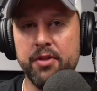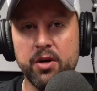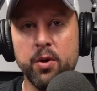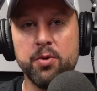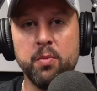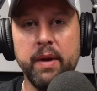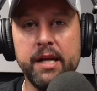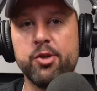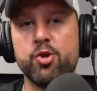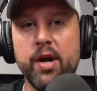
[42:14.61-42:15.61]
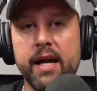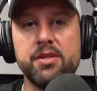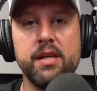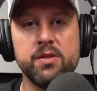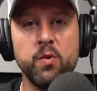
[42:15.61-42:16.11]
They're going through major
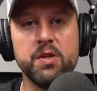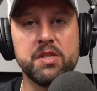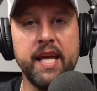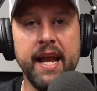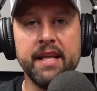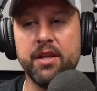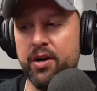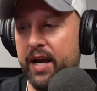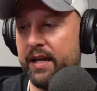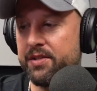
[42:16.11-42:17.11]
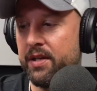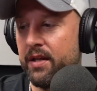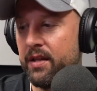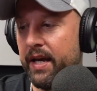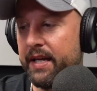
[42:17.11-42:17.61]
tragedies, and we'll just can their ass
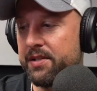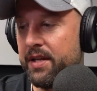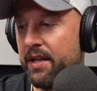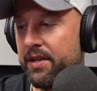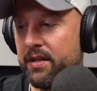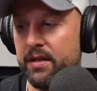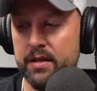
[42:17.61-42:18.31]
like it's nothing.